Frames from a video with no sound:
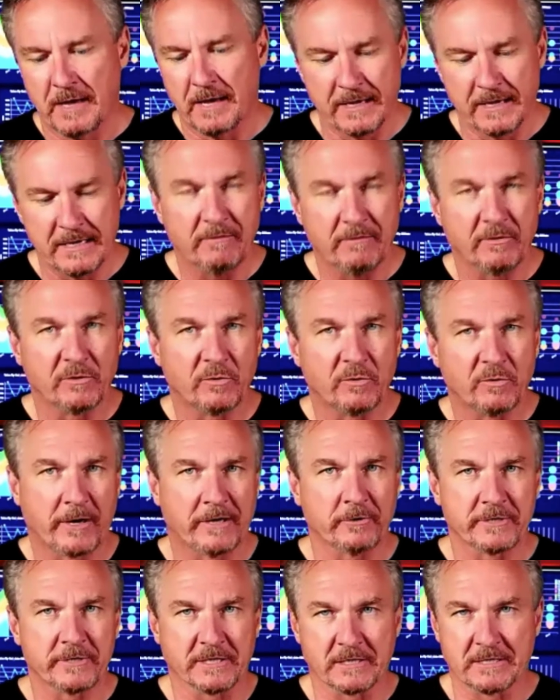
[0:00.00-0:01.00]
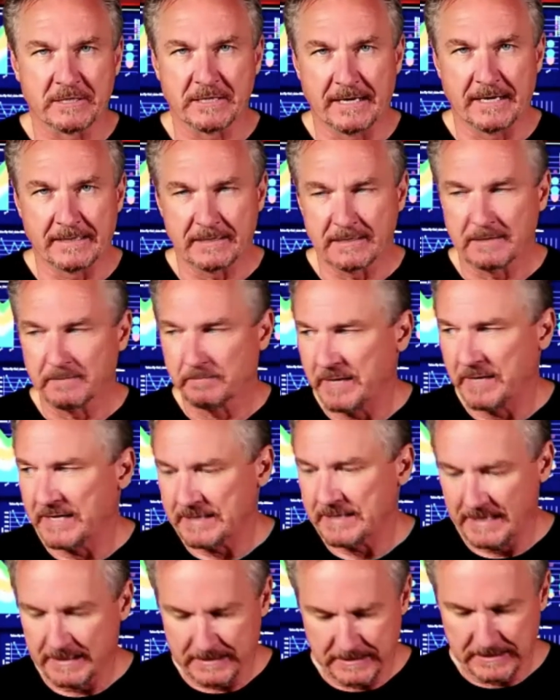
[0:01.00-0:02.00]
even greater success.
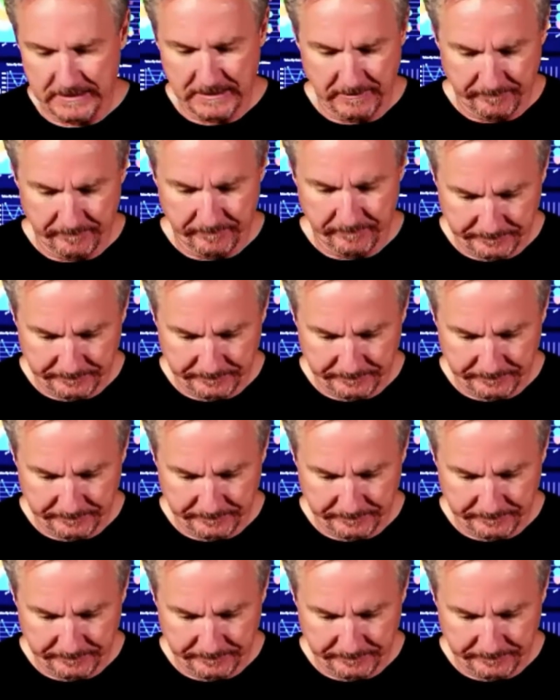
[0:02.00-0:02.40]
Make sense?